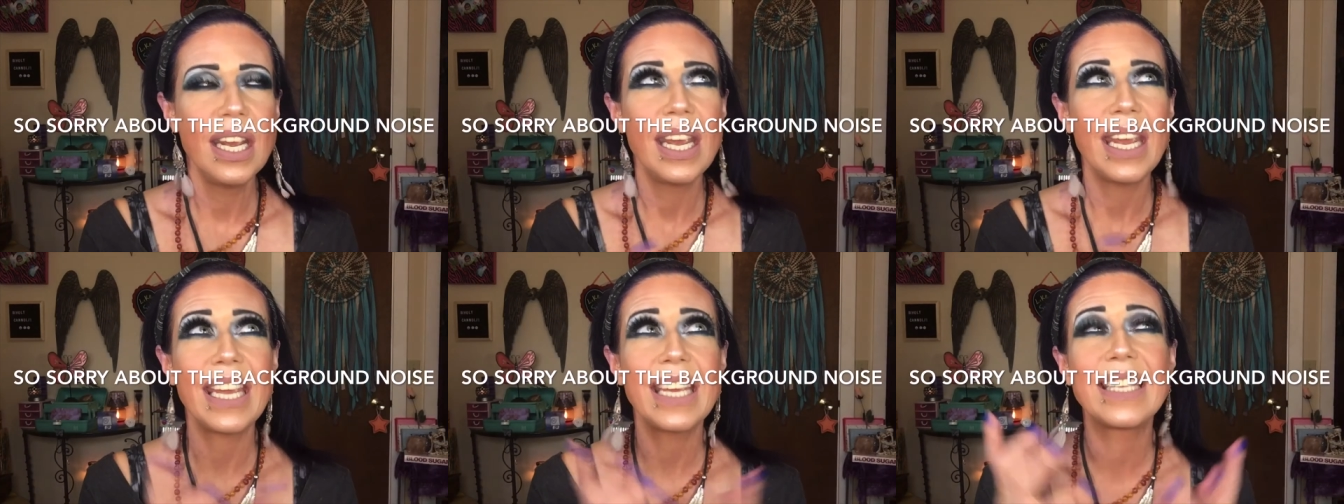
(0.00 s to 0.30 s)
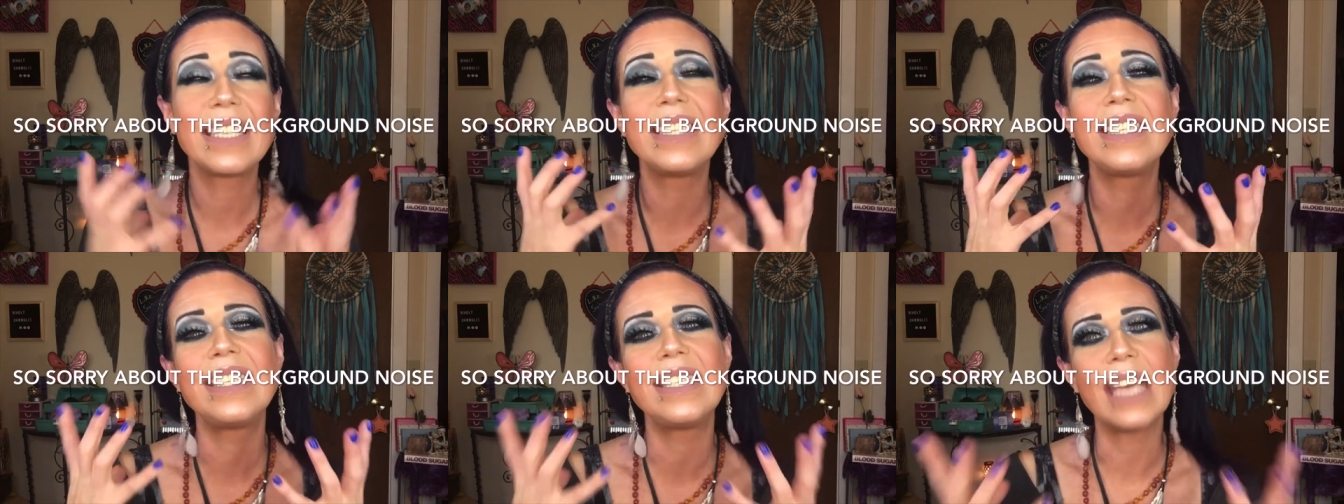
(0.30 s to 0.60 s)

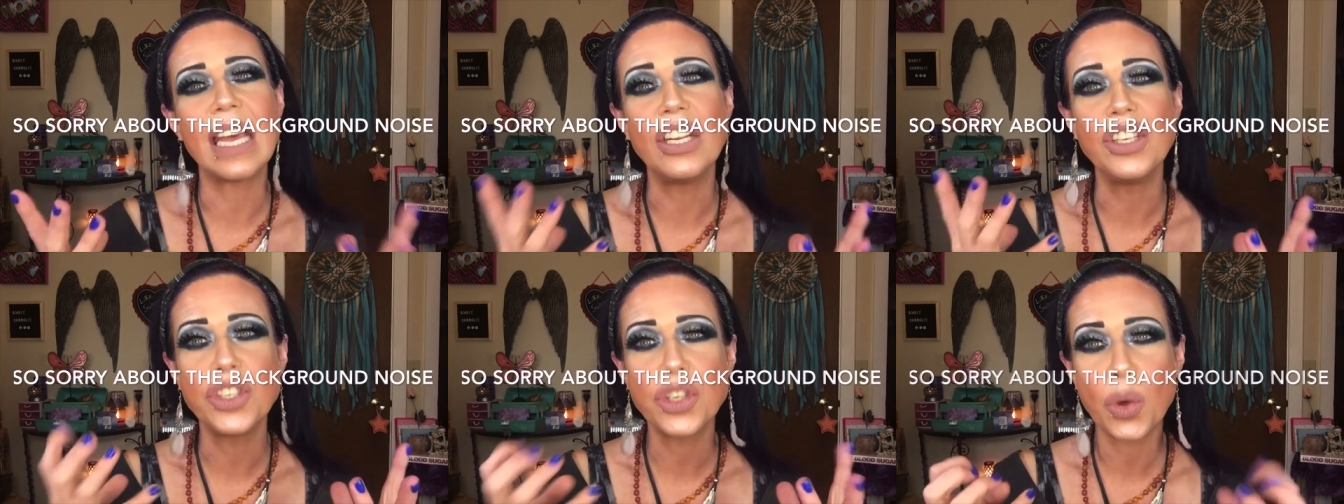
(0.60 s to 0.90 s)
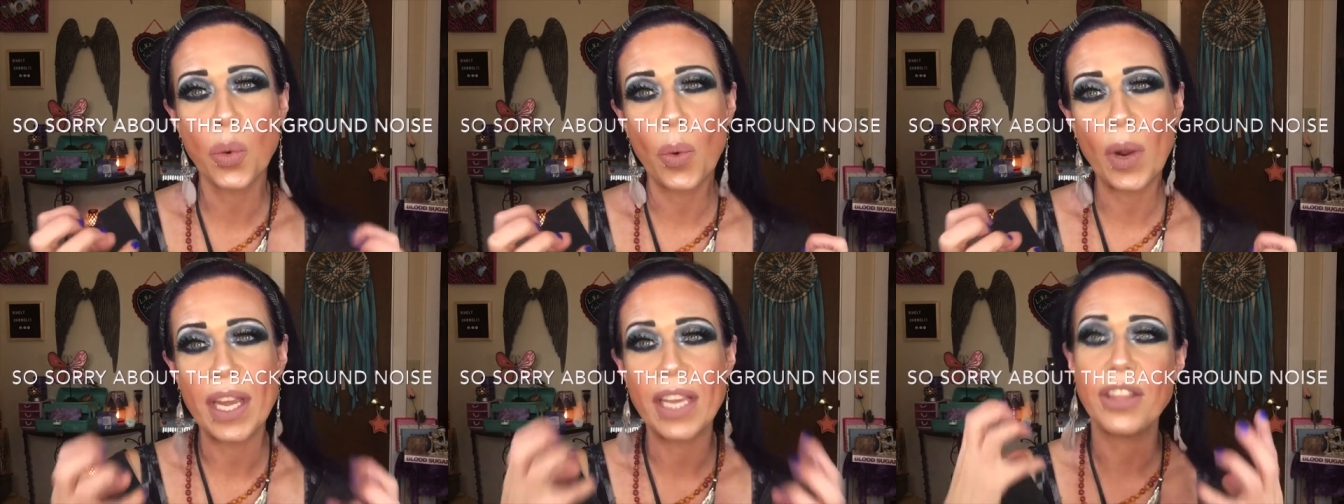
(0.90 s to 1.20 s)

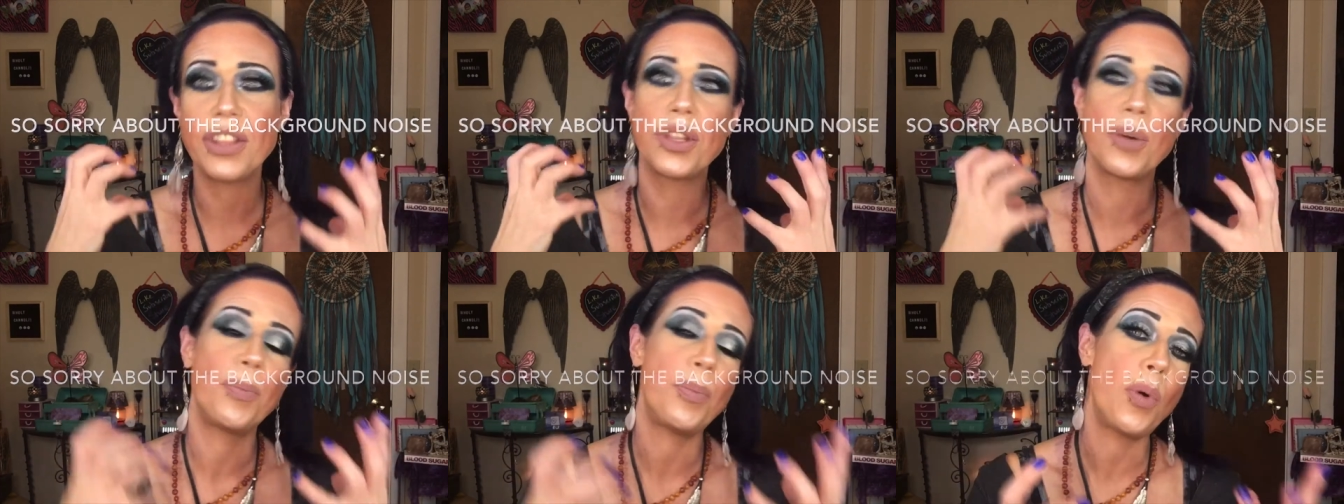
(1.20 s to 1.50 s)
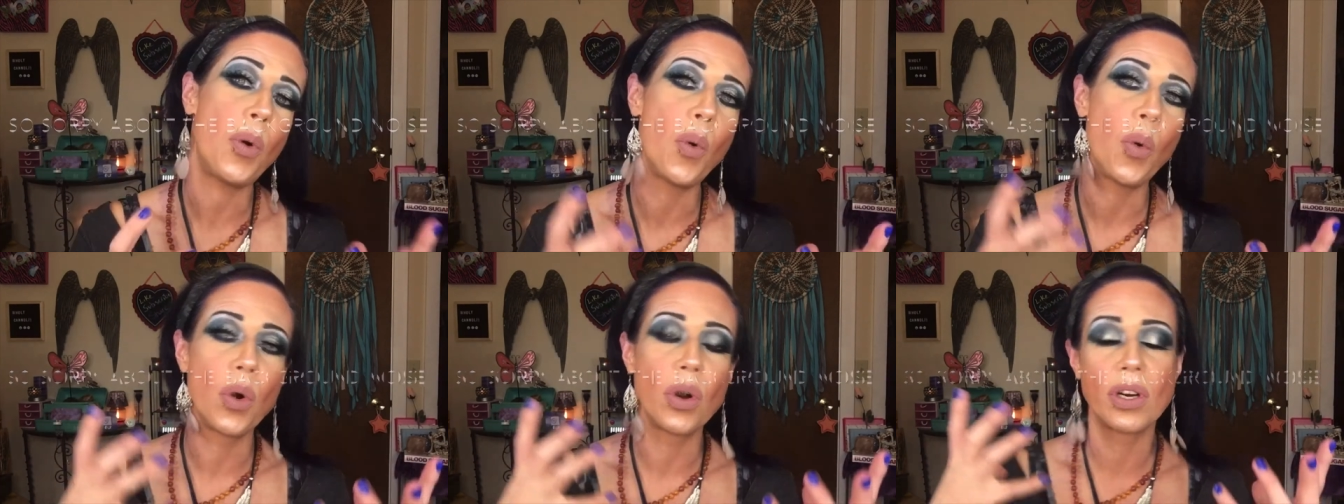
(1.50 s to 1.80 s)
accentuate the
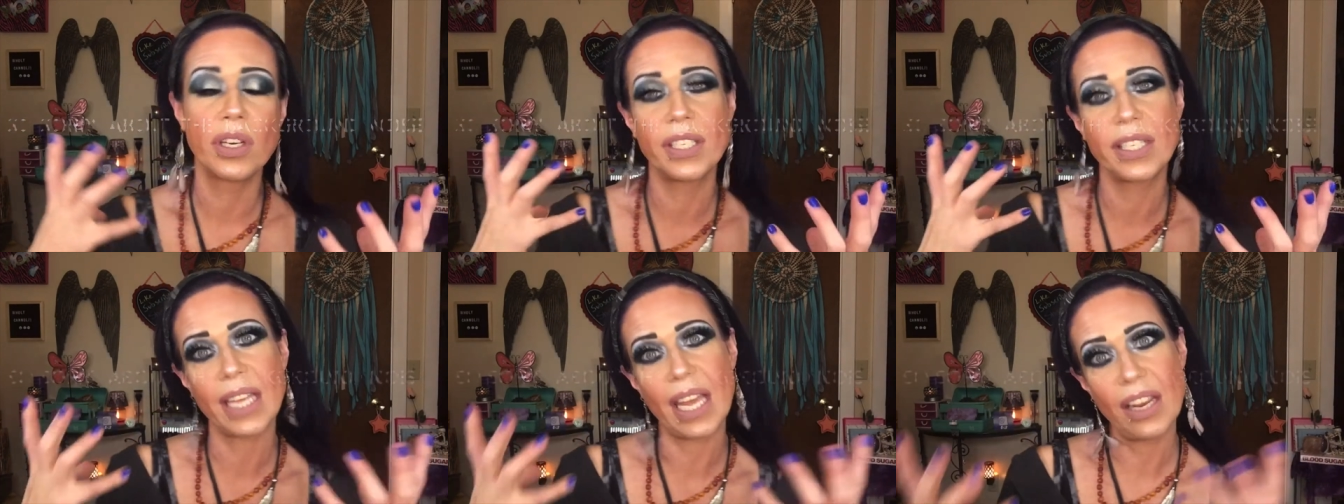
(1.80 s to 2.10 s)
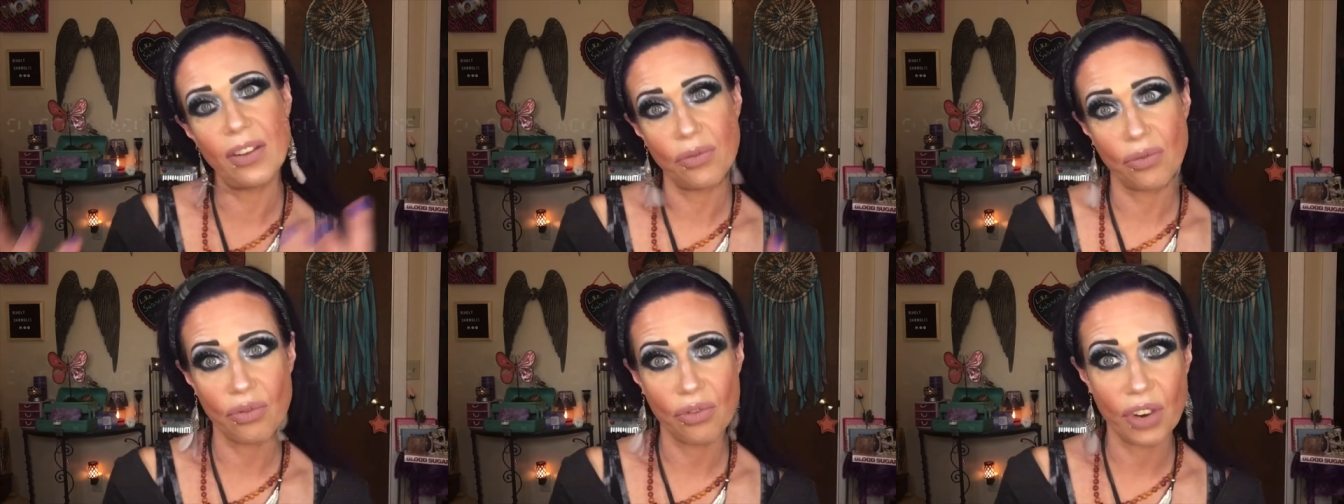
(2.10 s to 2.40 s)
pores
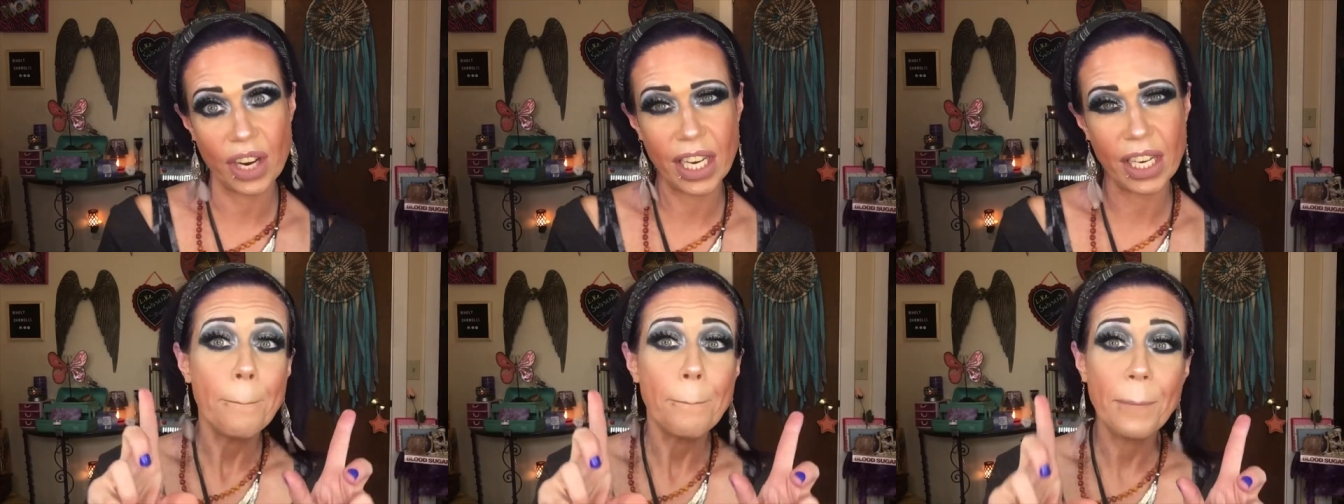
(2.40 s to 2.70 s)
and wrinkles.